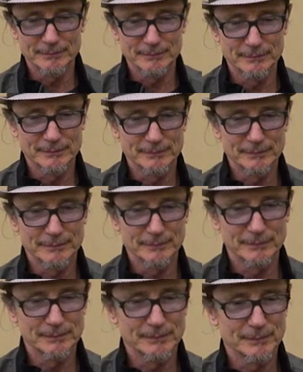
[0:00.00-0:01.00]

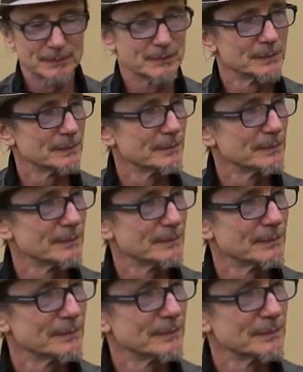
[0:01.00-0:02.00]

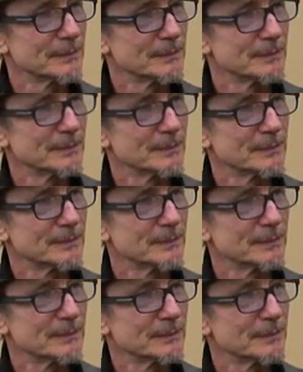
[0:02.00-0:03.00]

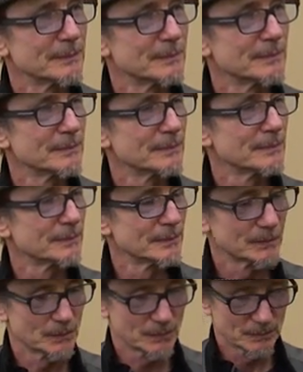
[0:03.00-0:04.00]

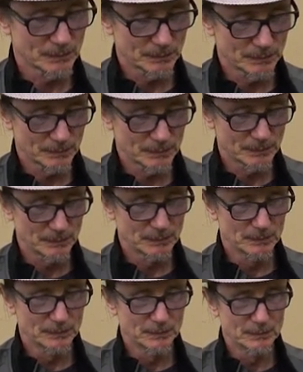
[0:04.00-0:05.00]

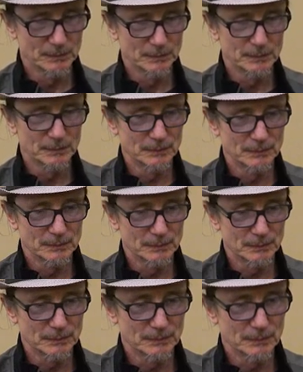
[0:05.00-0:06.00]
[no speech]